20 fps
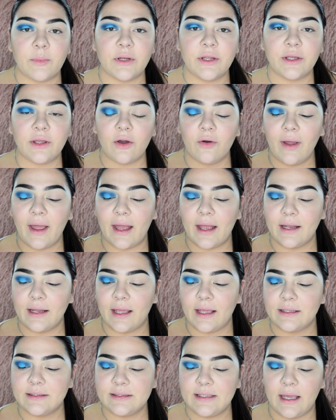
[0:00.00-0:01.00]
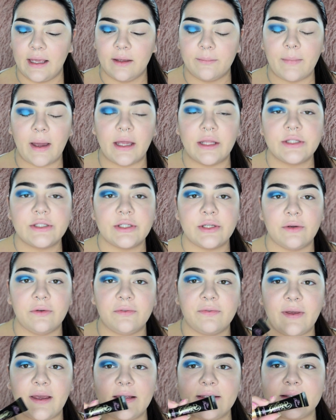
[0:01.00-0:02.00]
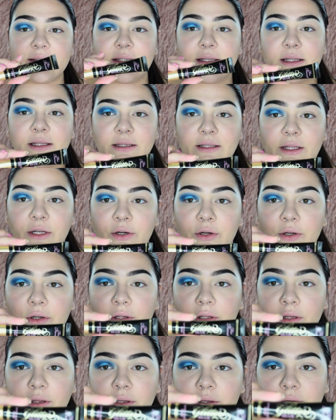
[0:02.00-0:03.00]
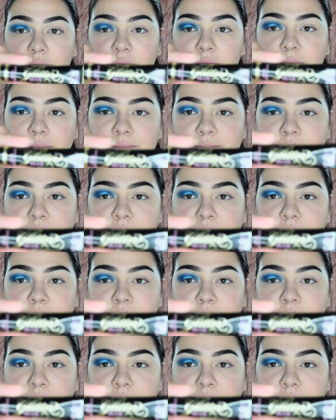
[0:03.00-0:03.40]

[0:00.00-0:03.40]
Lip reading: Now I'm going to go ahead and take my TooFaced glitter glue